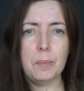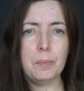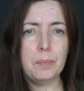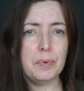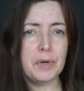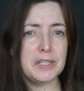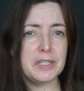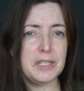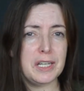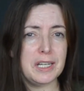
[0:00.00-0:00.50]

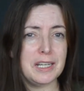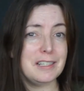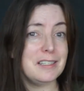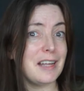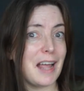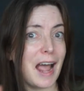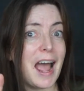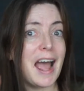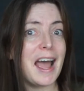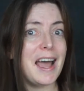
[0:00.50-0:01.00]

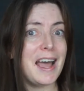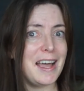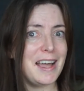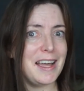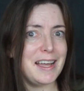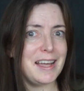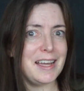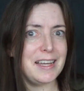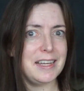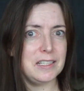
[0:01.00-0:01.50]
British
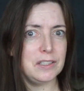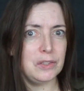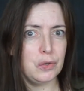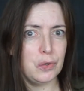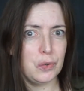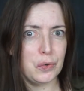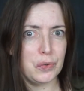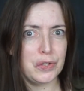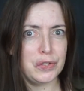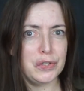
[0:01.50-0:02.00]
and
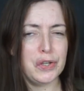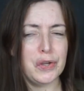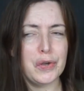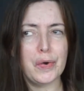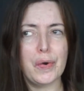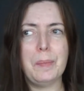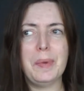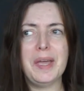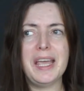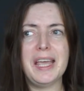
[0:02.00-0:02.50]
Northern
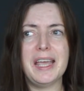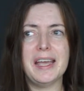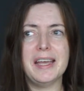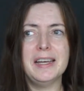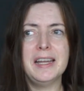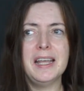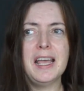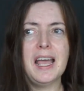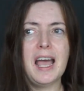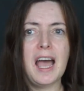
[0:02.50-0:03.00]

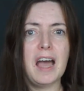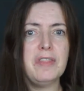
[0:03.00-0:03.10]
European,